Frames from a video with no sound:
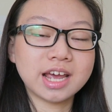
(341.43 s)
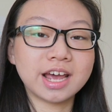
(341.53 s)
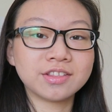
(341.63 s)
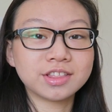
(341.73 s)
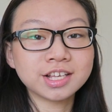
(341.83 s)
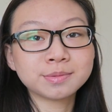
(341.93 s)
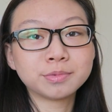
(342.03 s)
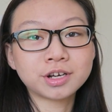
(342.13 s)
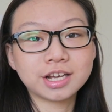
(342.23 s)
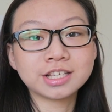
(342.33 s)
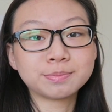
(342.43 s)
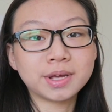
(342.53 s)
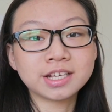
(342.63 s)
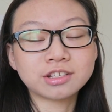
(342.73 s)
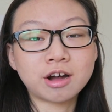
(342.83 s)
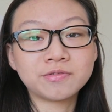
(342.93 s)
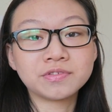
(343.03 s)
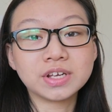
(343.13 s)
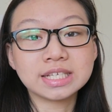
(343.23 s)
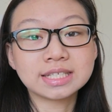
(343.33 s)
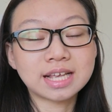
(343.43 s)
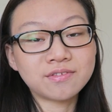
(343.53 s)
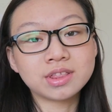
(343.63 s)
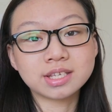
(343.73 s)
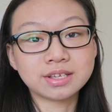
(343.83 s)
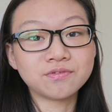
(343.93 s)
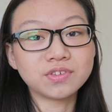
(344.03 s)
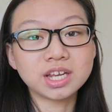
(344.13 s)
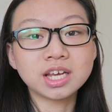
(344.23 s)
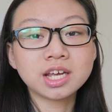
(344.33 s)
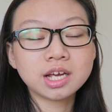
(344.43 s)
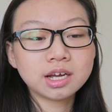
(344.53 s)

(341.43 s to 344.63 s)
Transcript: and this book is based off of his 7th Symphony.